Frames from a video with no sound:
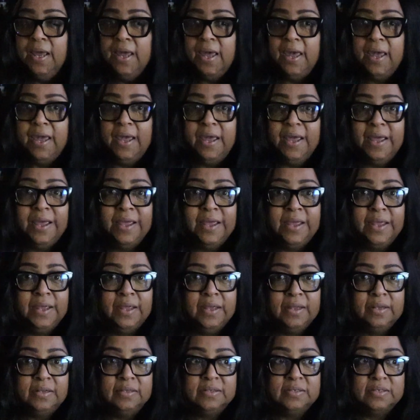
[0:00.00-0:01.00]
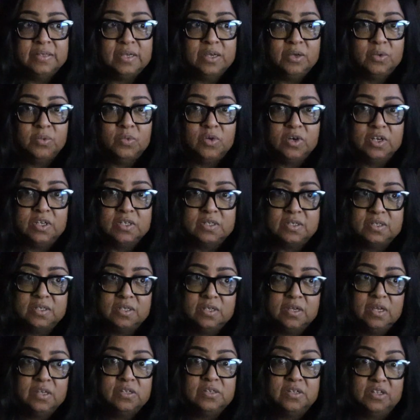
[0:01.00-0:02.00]
and it was
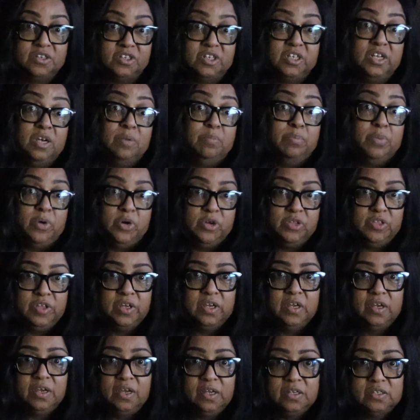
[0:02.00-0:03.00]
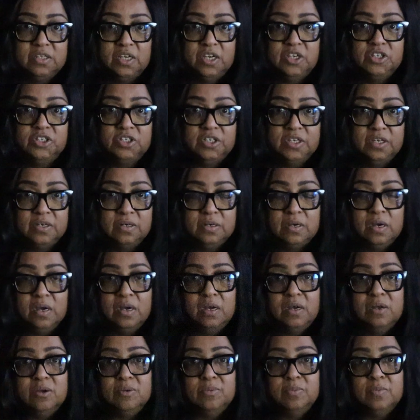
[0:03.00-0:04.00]
essentially a birthing
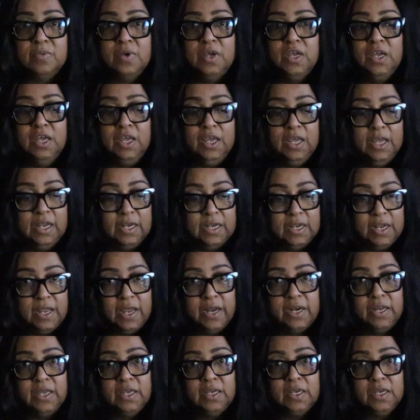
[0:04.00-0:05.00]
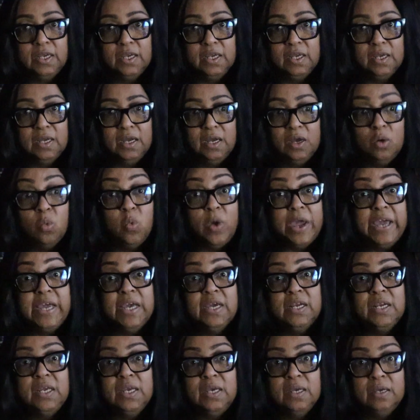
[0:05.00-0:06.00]
incantation, letting
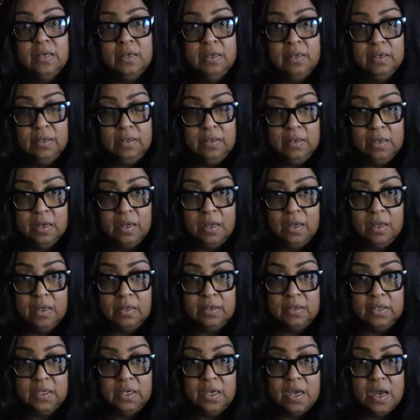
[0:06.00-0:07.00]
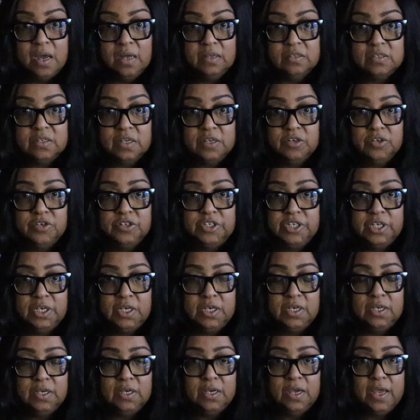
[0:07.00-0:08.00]
awakening Leon's
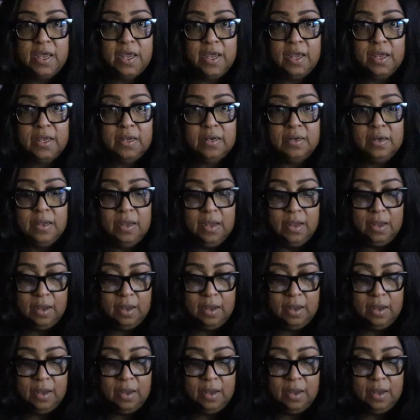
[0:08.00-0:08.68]
energy and